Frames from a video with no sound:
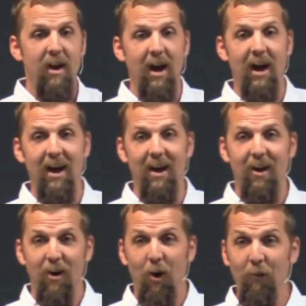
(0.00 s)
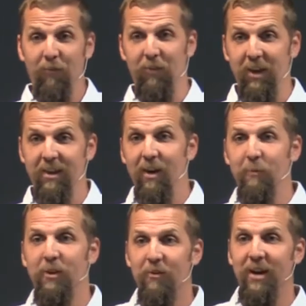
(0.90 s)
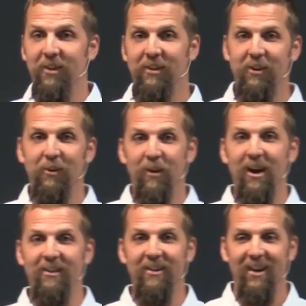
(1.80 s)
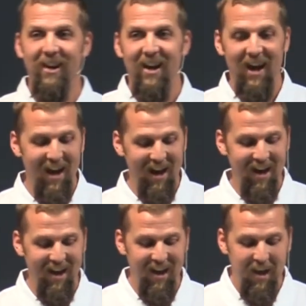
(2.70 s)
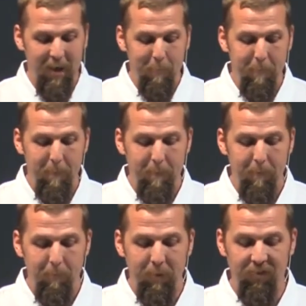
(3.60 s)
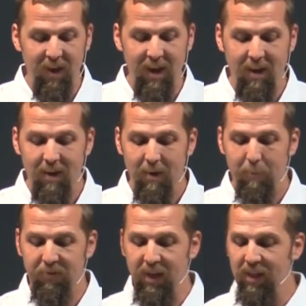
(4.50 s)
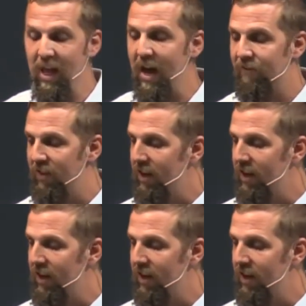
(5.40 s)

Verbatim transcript: Uh, hopefully, that would be the right thing to do, right? Uh, but, they, but they left.